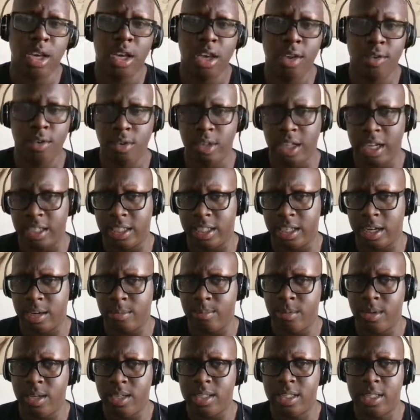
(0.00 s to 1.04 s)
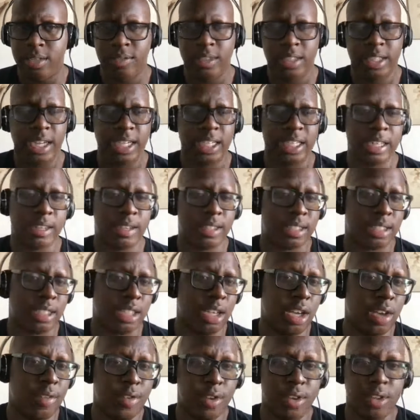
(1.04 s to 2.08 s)
If you like Derek Brunson, if you like Darren
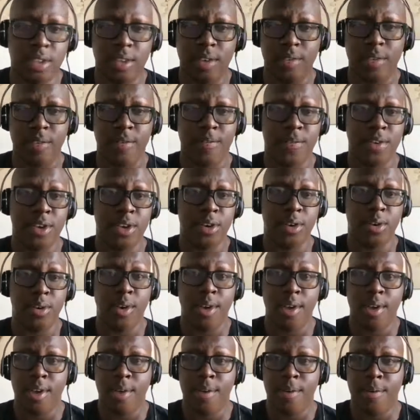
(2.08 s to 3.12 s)
Till, if you feel